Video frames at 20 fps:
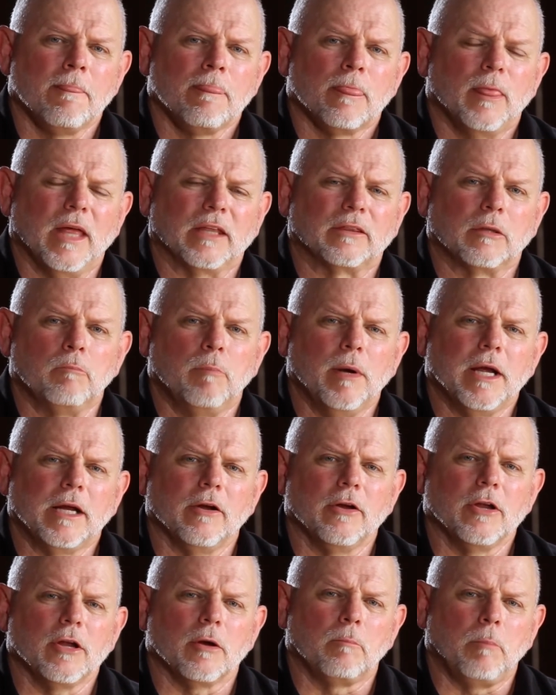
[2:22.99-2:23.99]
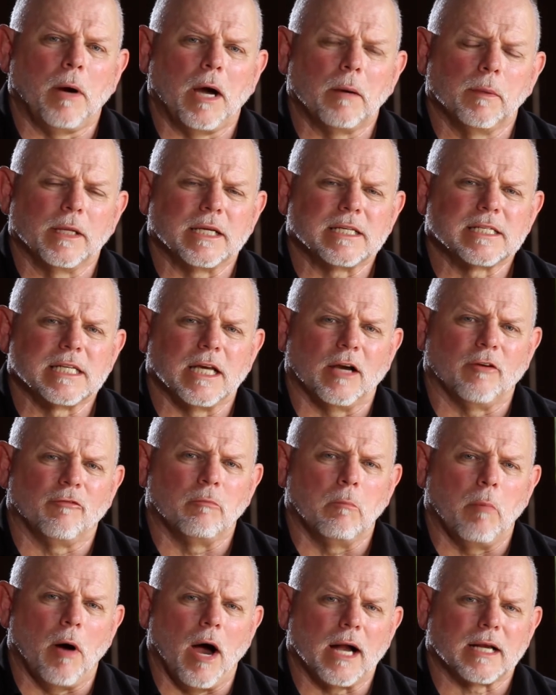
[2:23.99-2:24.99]
that the bigger your public self
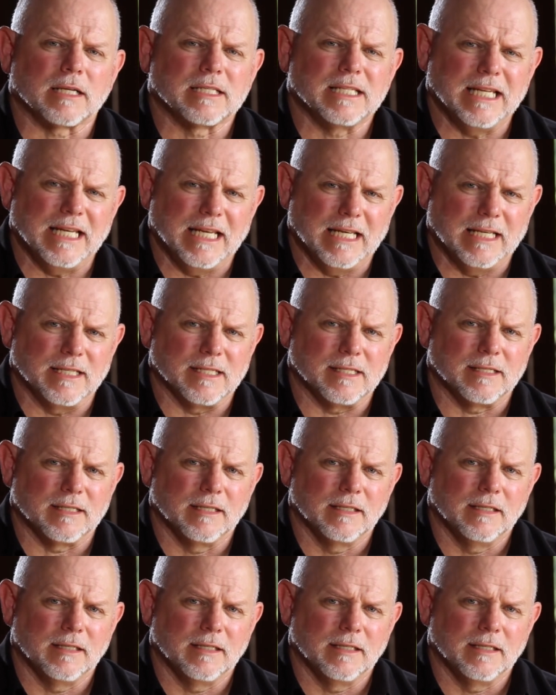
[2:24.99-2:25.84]
box is,